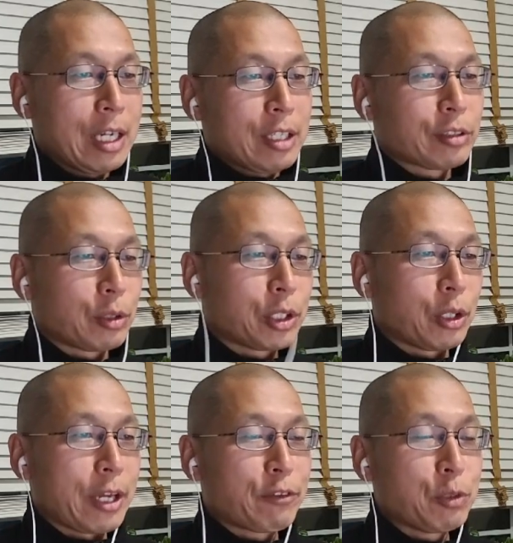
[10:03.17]
So,
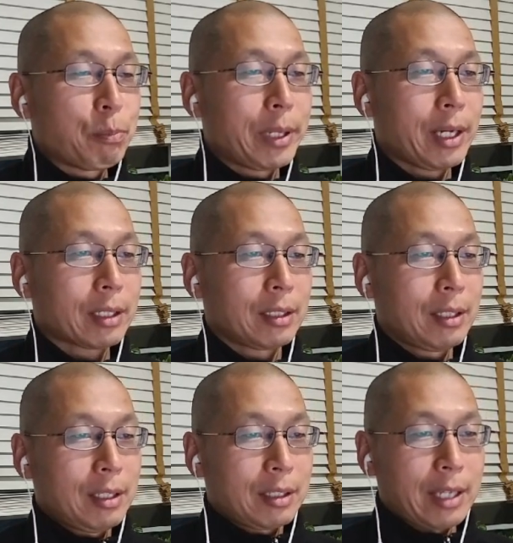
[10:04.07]
if you picked
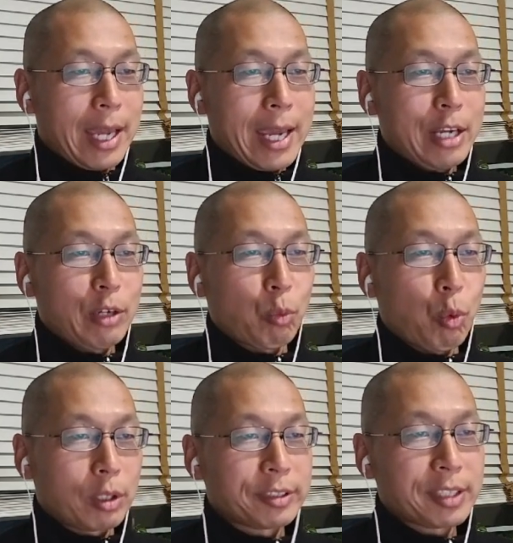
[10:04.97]
the 8
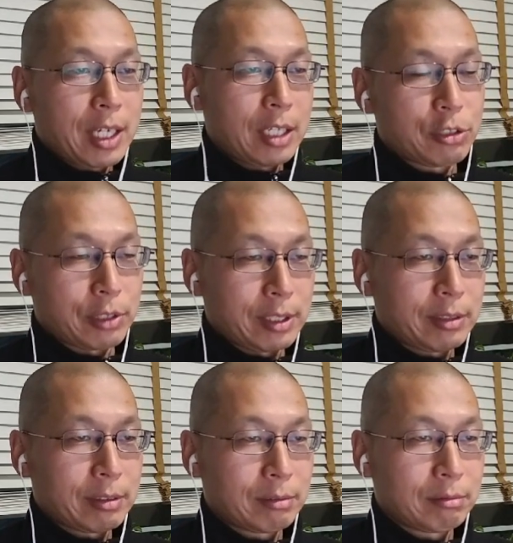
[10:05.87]
worst
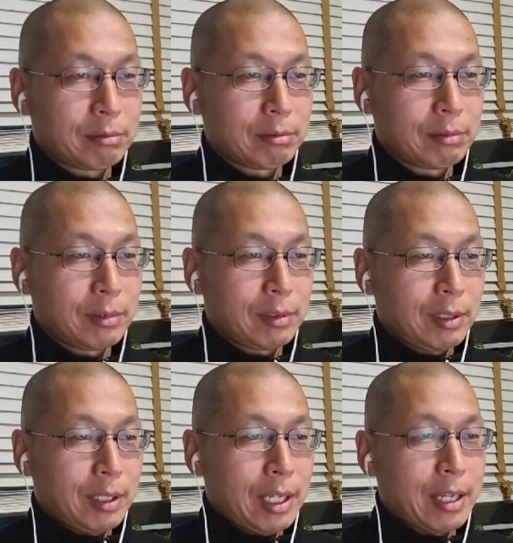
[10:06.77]
countries,
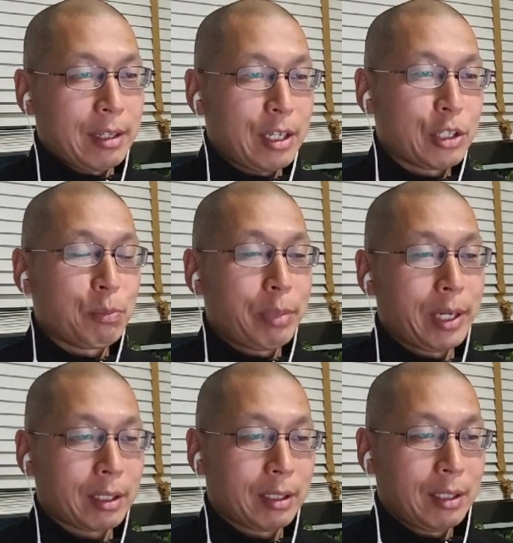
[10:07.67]
and then you
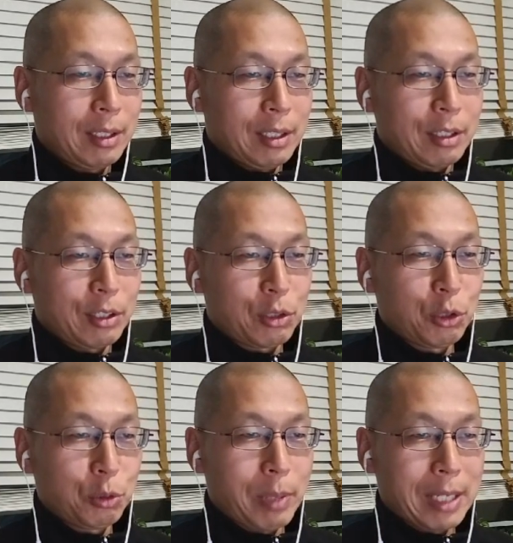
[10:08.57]
picked the
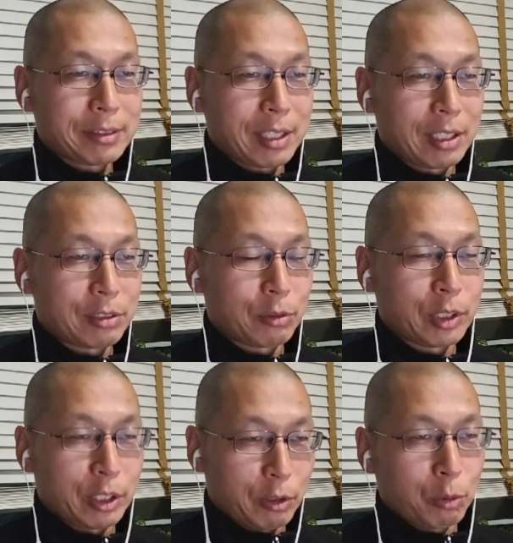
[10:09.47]
two worst
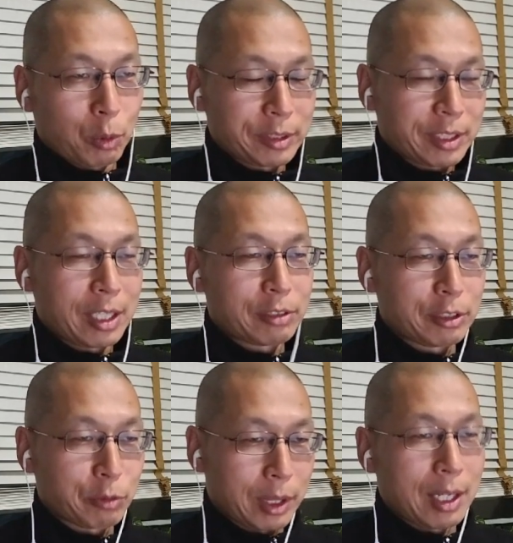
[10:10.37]

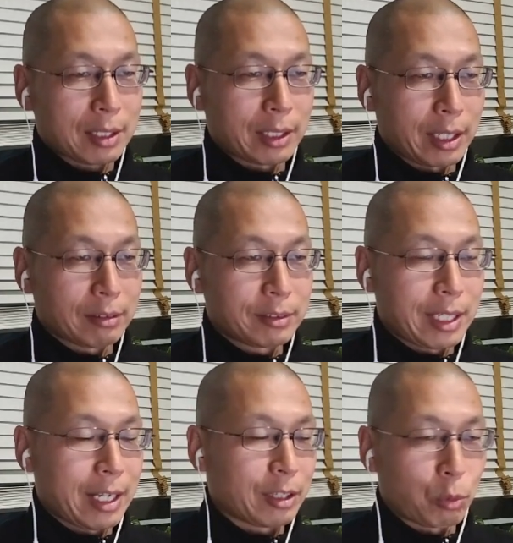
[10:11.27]
countries with lockdowns that
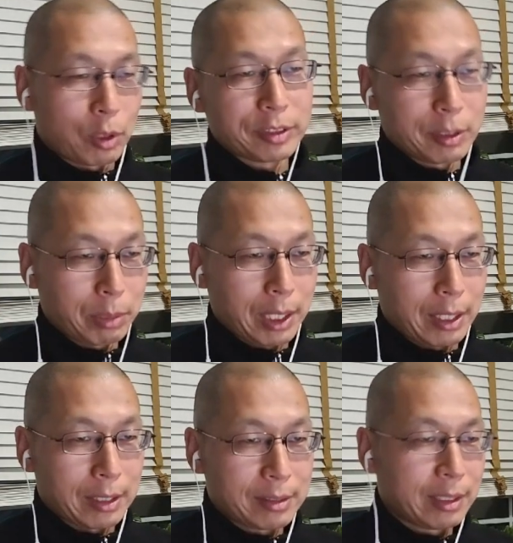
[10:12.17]
had the worst
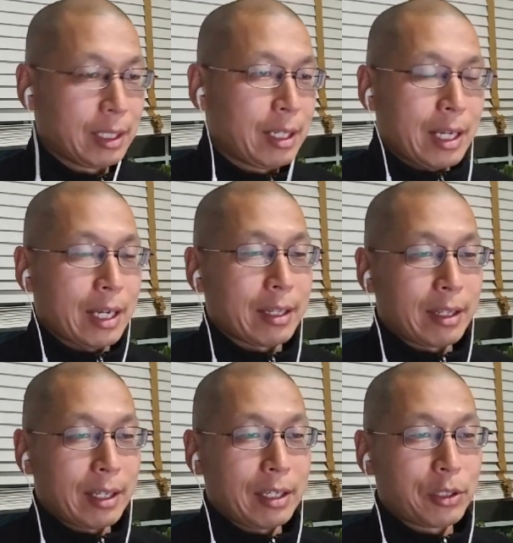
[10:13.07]
compliance, and
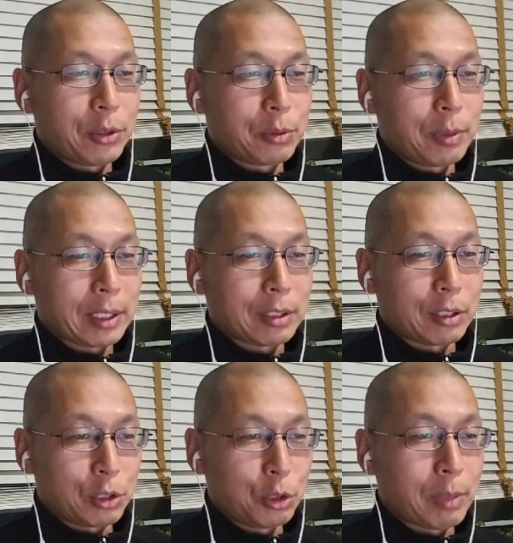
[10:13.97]
then you picked the
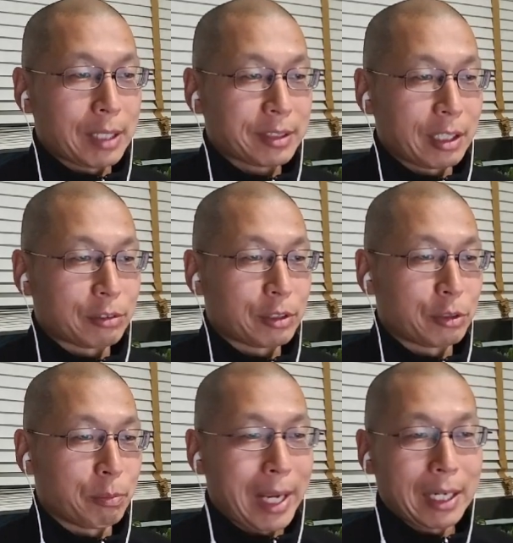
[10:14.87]
two best countries who
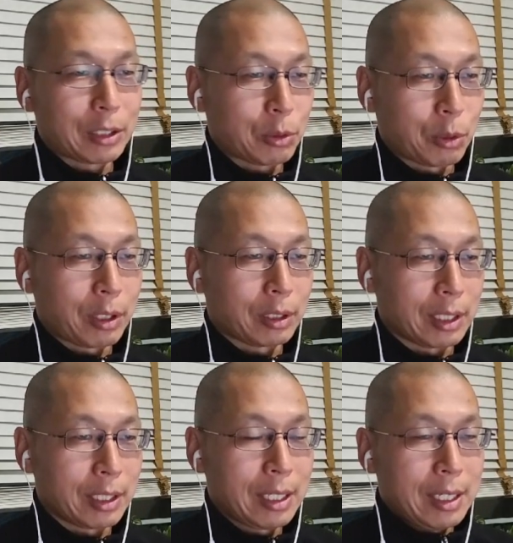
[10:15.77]

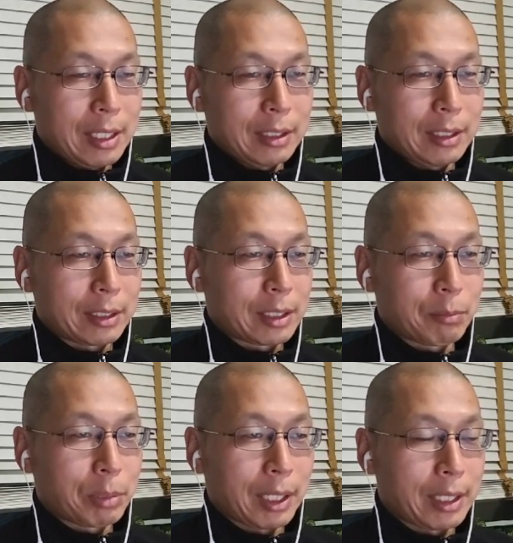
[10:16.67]
mandatorily did
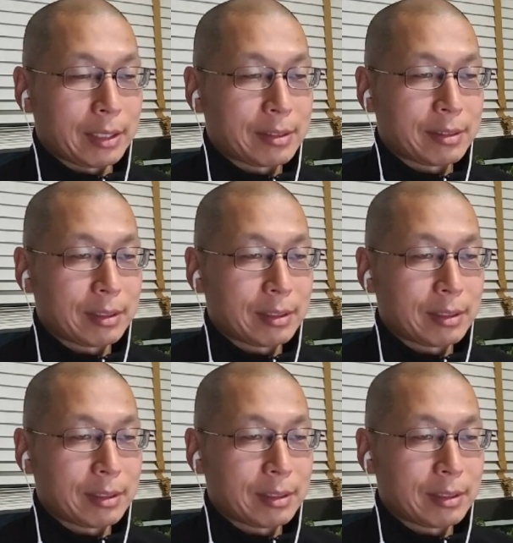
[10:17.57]
compliance.